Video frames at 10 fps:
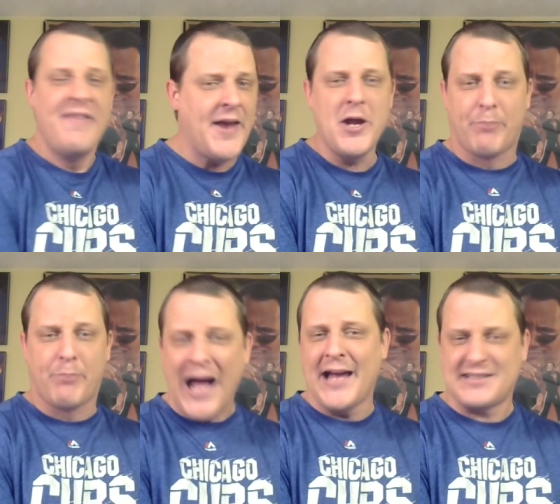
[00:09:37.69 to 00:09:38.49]
then your
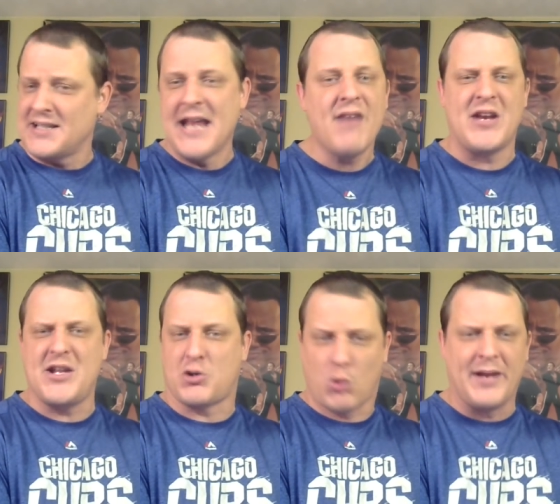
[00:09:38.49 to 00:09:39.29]
product didn't have
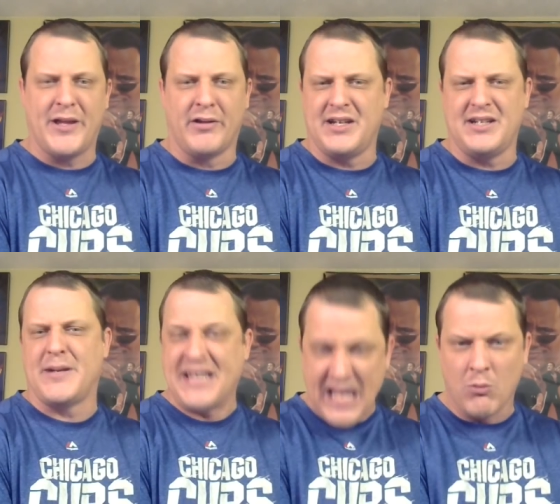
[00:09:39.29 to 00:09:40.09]
any credibility to
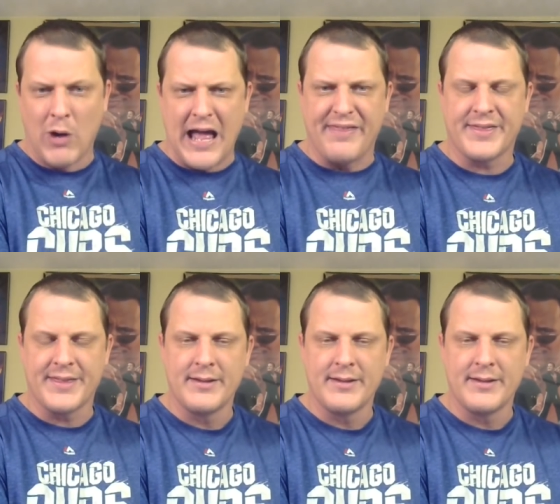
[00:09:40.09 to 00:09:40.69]
begin with.